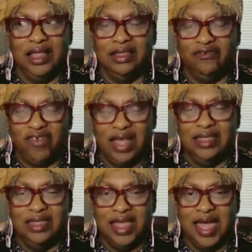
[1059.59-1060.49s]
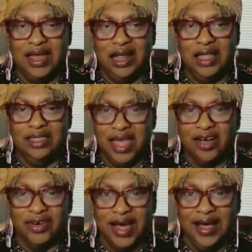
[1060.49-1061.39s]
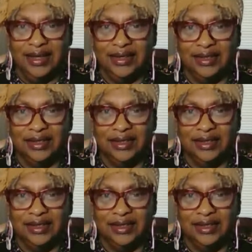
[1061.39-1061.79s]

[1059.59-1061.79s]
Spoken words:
the fact that they are dying.